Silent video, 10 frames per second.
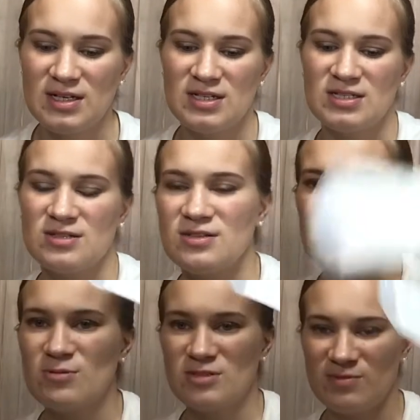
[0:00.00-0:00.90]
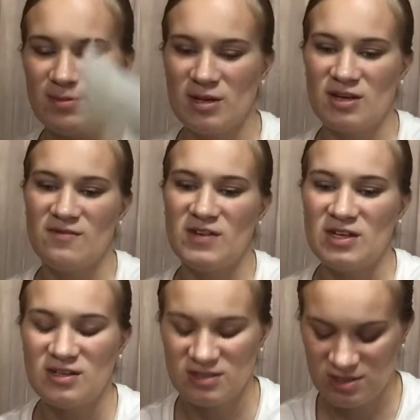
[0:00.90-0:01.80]
So this one's from the
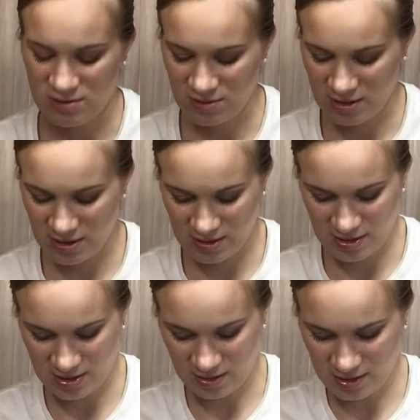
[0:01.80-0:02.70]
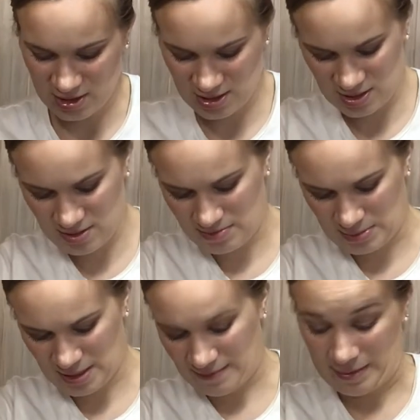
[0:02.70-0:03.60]
convenience store, so I just
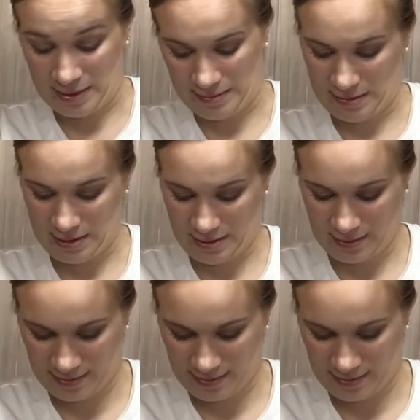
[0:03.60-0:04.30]
have that in there.